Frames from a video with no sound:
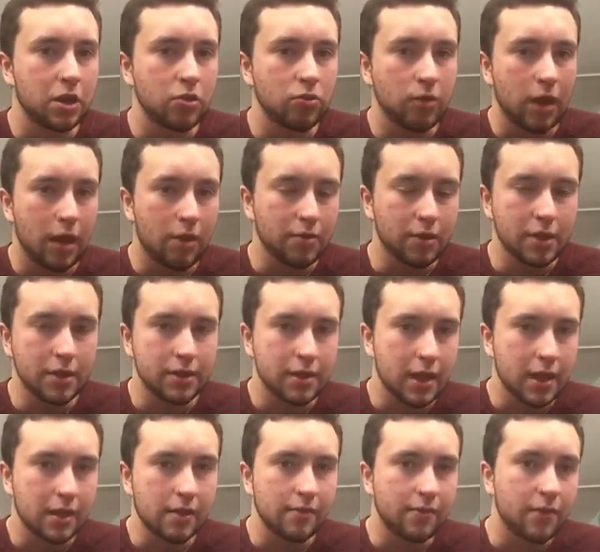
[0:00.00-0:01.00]
grounded
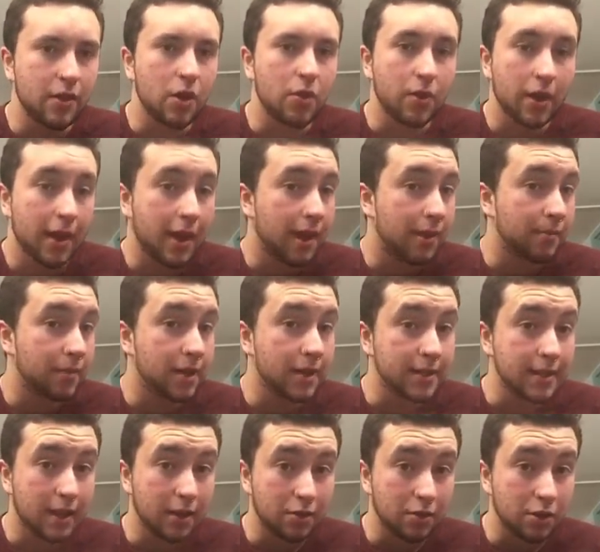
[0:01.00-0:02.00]
thing of, okay, I'm gonna
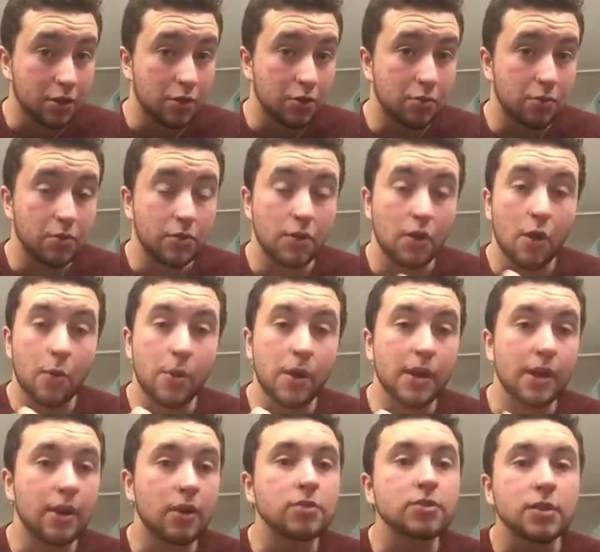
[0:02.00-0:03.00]
tell you,
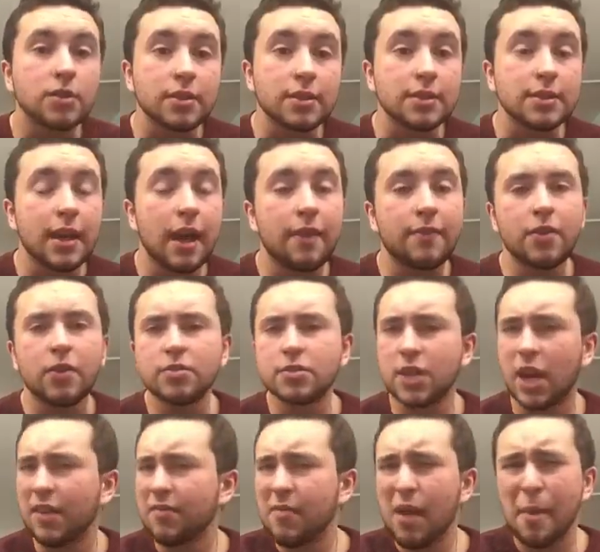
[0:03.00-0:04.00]
nobody else on the staff
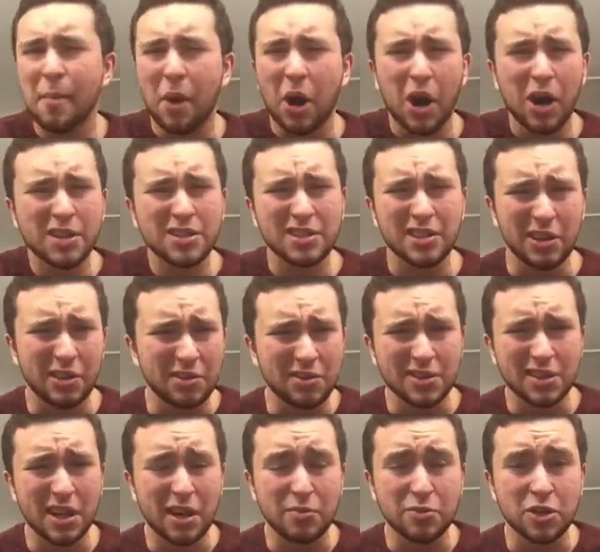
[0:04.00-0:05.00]
knows, not even my boss
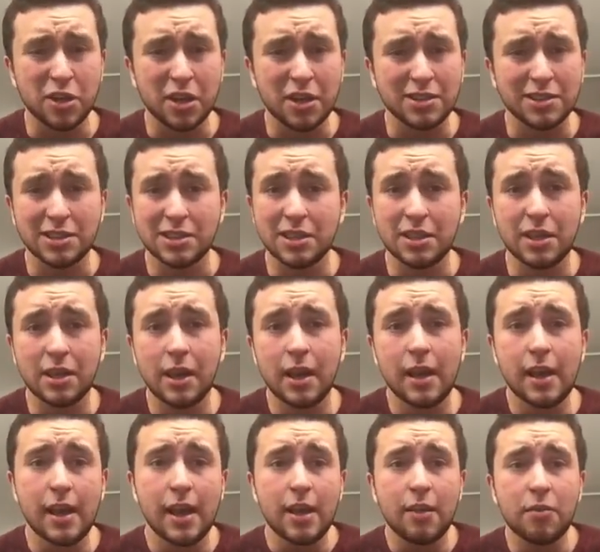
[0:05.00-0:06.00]
knows that I'm trans,
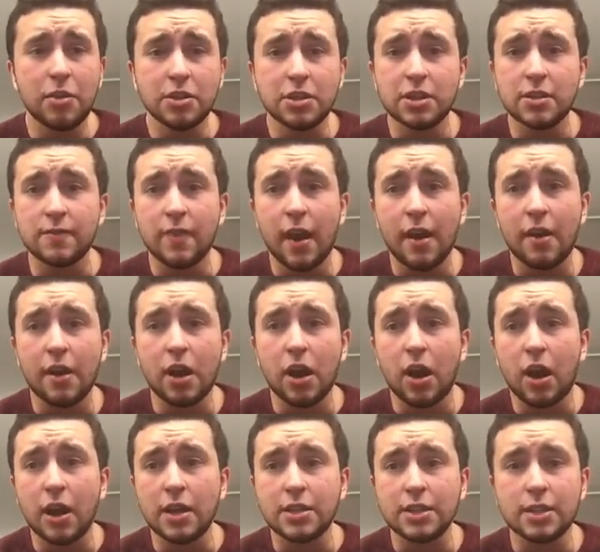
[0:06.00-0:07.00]
which is very
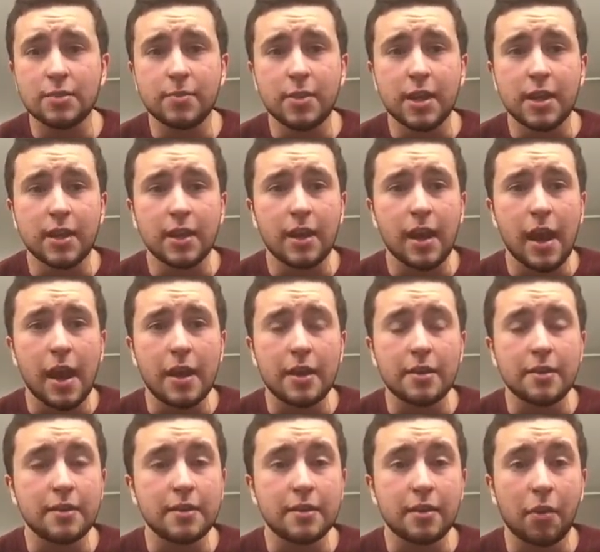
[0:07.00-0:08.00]
odd to me,
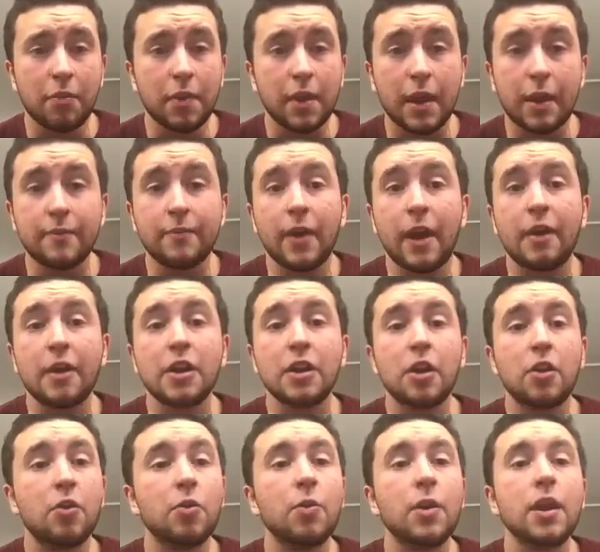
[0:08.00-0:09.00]
and something I'm very
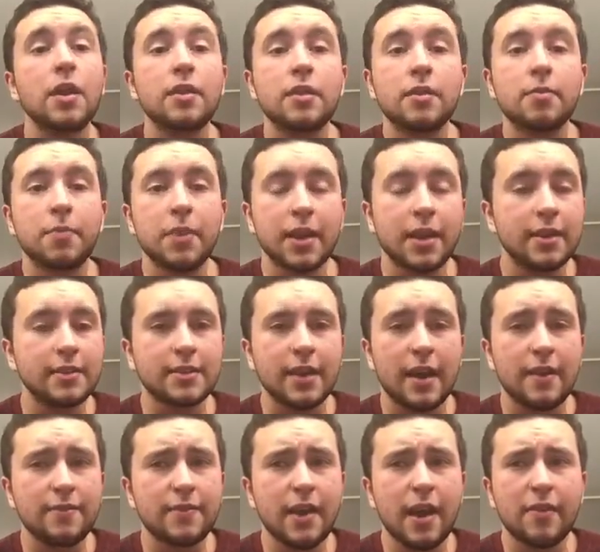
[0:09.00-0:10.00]
new with, because
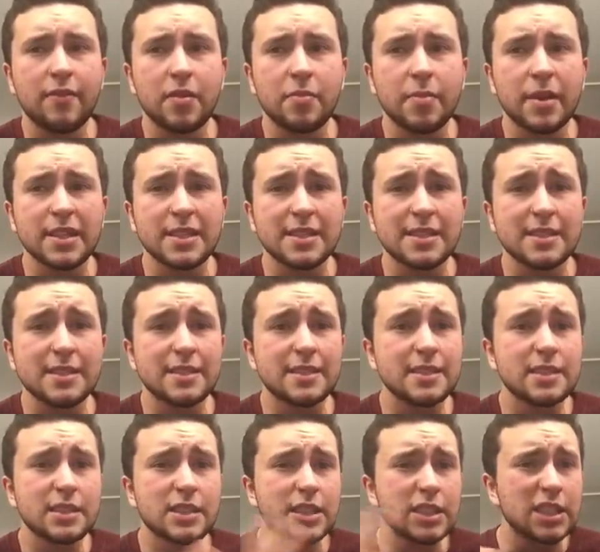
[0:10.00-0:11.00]
I've never been
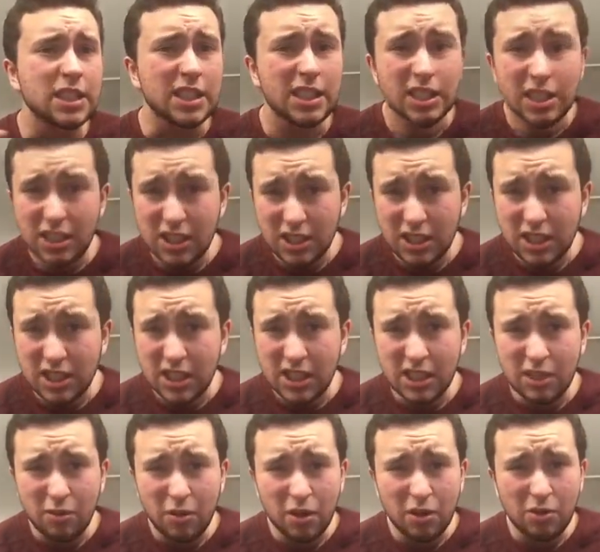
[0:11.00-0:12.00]
still,
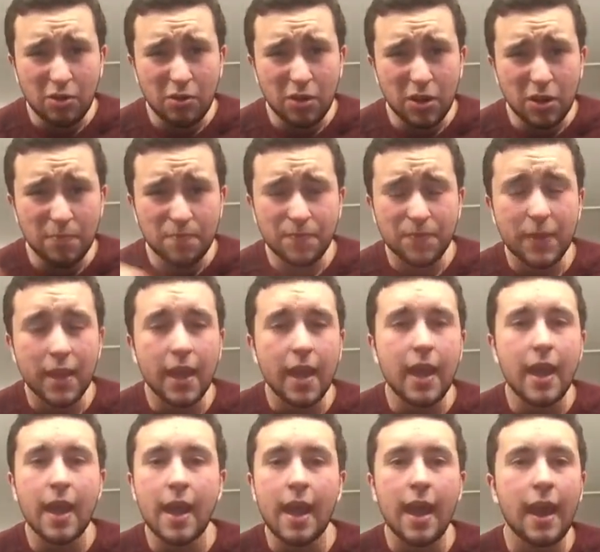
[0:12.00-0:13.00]
quote unquote,
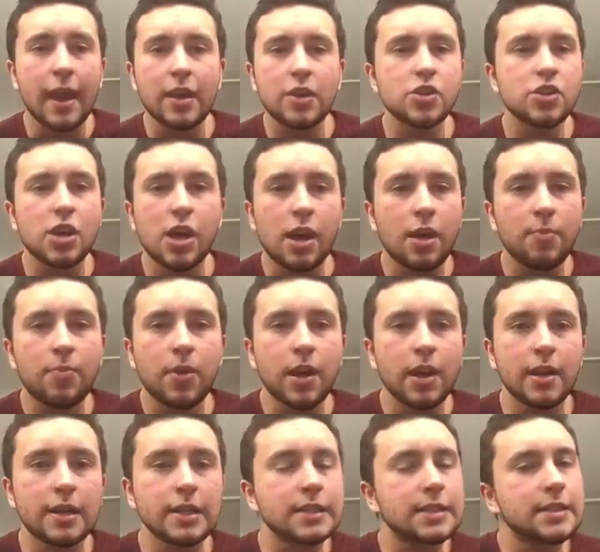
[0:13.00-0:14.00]
at a job
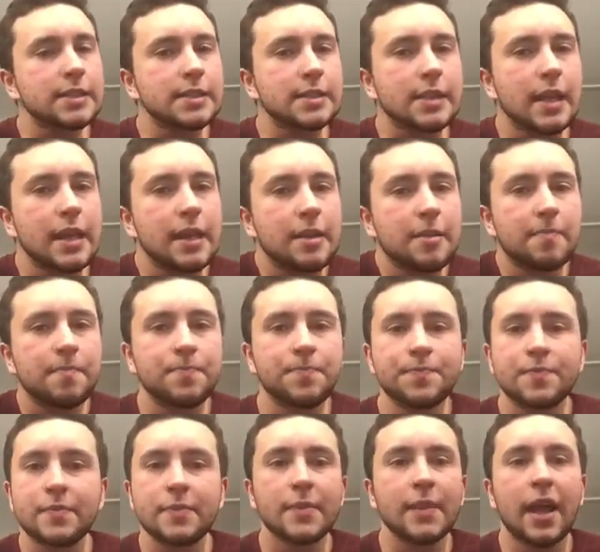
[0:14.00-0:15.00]
where it's
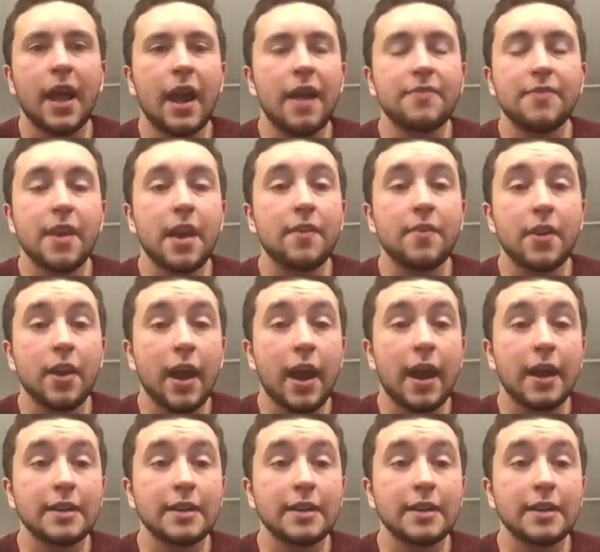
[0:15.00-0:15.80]
I've never